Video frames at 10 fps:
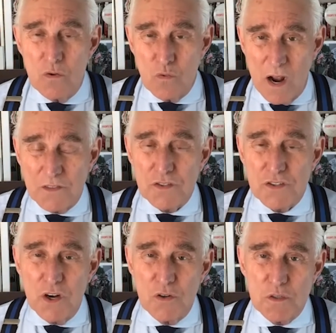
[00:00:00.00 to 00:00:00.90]

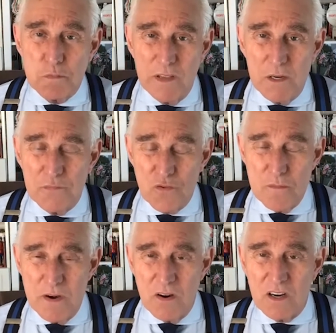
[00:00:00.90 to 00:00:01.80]

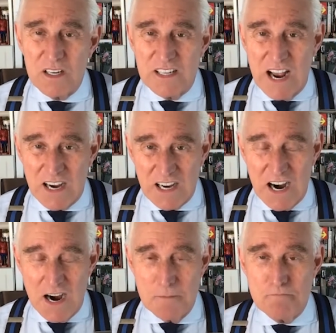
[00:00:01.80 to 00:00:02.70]

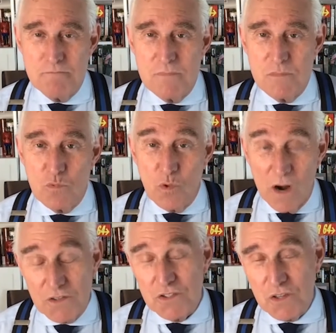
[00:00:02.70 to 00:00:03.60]
RogerStonesPlanForAmerica.com.
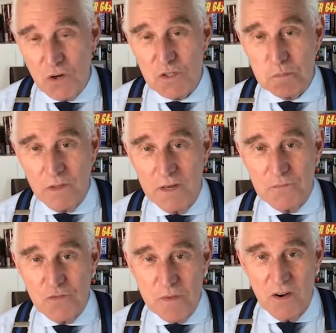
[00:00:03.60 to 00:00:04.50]

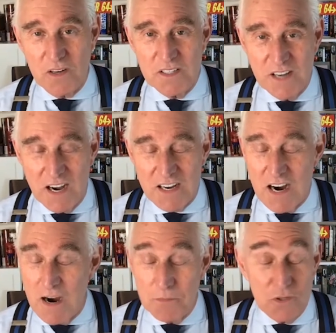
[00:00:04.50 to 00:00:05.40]

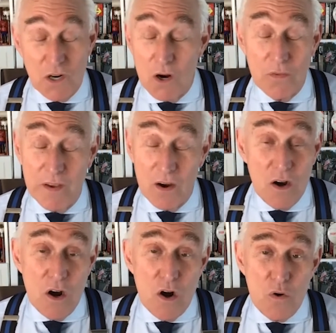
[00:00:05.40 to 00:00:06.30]
RogerStonesPlanForAmerica.com. You can go there
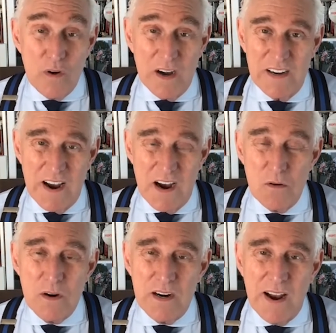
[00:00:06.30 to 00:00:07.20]
right
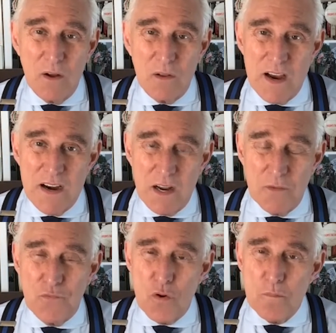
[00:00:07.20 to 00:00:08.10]
now, and I outline a
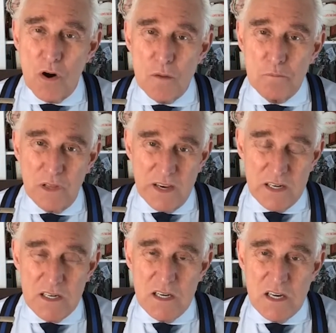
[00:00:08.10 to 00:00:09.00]
4-part
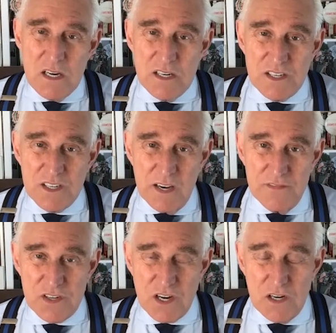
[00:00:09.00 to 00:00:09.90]
plan to save
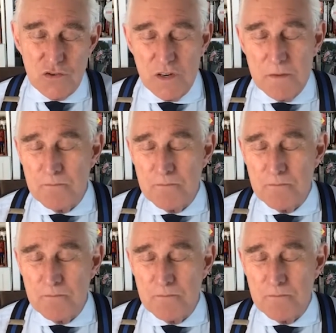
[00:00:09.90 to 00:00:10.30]
this country.